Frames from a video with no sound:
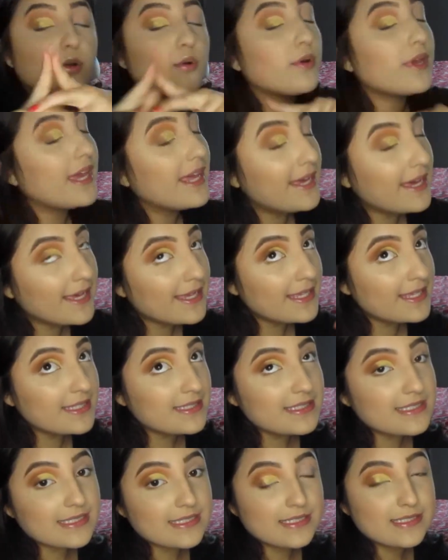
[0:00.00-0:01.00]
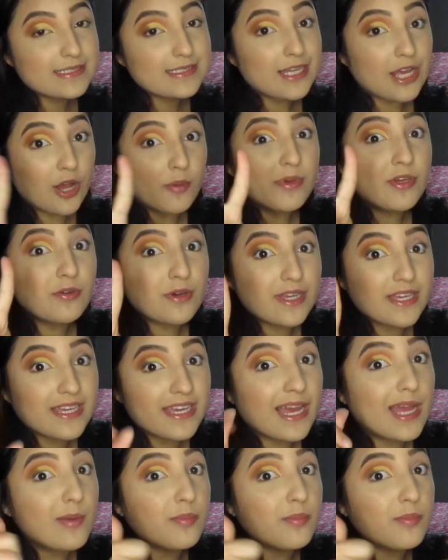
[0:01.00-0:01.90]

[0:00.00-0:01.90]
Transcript: Okay guys, I'll be quick, I